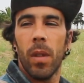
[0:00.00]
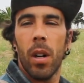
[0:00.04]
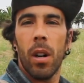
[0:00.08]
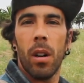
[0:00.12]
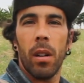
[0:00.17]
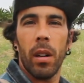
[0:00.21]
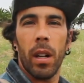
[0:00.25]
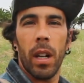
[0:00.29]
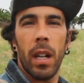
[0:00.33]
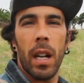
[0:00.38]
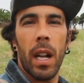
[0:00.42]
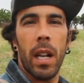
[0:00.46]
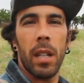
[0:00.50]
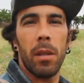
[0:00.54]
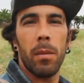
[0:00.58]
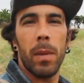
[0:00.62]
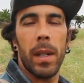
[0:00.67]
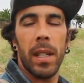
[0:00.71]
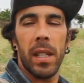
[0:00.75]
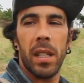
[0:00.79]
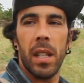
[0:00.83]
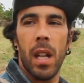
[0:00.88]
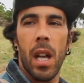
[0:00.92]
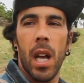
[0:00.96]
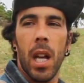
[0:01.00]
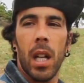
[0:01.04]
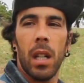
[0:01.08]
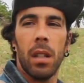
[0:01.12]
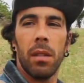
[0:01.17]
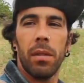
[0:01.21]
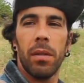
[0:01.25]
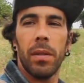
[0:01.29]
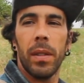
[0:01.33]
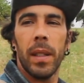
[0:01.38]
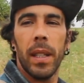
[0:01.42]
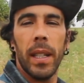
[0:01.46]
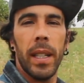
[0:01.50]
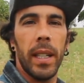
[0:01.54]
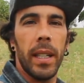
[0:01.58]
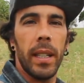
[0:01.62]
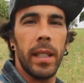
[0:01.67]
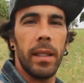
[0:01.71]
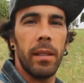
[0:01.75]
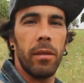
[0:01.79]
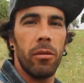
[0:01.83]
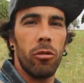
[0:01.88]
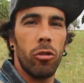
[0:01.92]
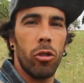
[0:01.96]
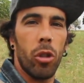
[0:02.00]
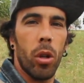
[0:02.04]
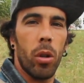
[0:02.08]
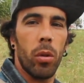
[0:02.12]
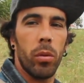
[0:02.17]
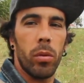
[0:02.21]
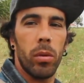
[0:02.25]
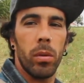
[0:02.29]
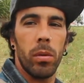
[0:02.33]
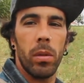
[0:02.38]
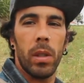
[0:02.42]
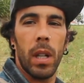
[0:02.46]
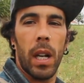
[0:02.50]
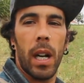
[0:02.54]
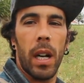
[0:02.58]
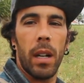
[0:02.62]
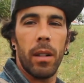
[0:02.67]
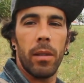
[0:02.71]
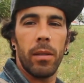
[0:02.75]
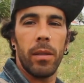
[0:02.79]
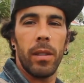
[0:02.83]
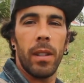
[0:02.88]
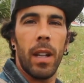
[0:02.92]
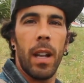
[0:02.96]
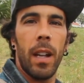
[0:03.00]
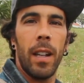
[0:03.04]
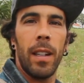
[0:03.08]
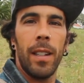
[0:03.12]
organize myself and go to town.